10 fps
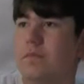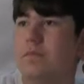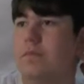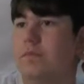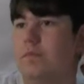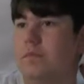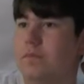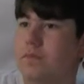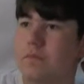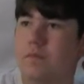
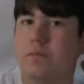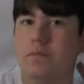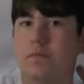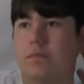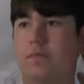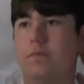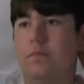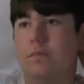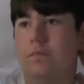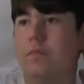
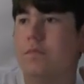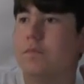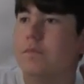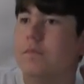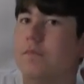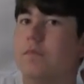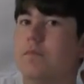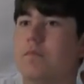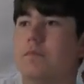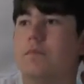This person isn't speaking.